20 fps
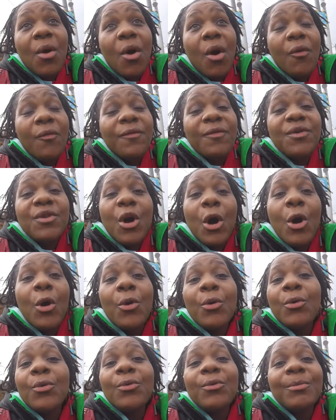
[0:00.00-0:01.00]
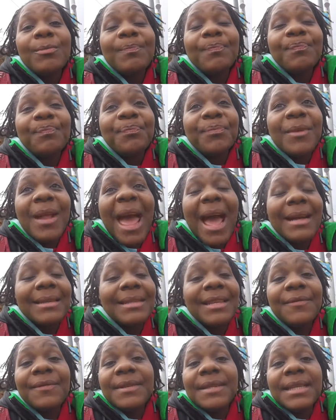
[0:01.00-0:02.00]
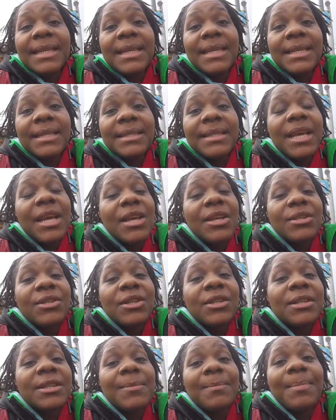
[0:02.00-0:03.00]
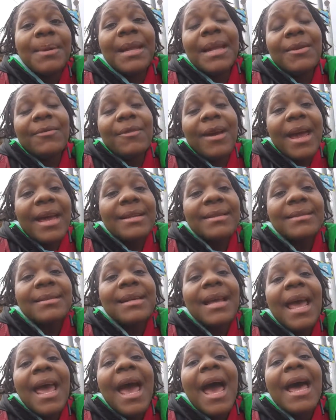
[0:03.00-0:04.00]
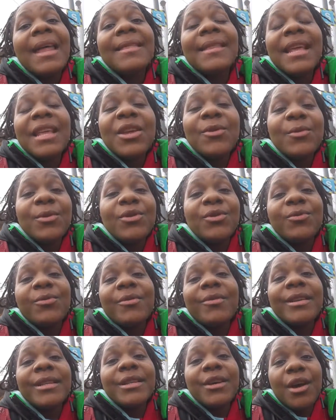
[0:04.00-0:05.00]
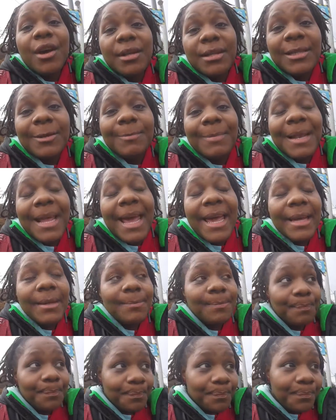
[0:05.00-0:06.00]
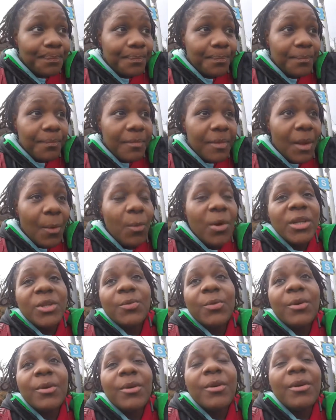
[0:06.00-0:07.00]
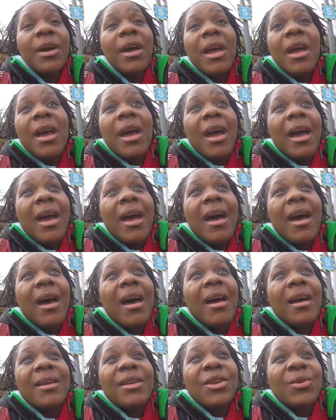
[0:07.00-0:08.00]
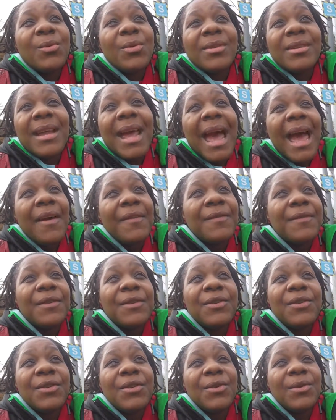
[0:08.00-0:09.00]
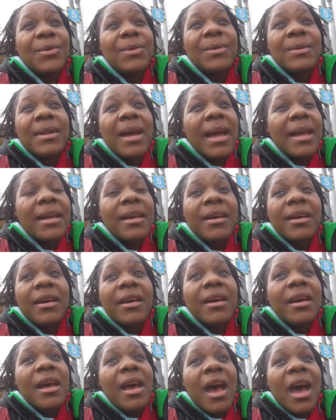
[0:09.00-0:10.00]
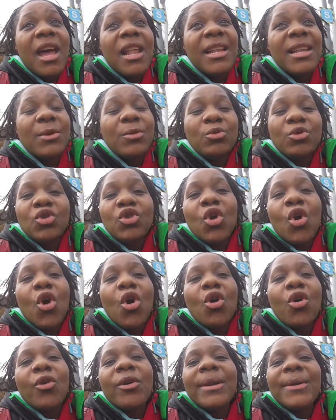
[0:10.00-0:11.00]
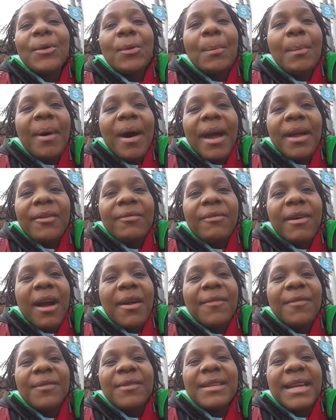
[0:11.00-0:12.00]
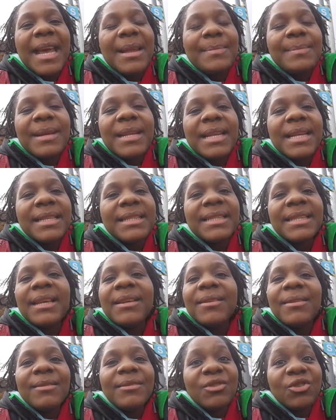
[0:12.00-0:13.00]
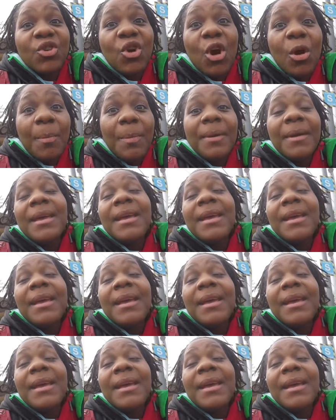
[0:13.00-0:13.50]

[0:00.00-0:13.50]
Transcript: of no activities, just complete rest, and then you would do a return to play, which will you would have to do like a little jog or a little bike ride for 10 minutes, stop,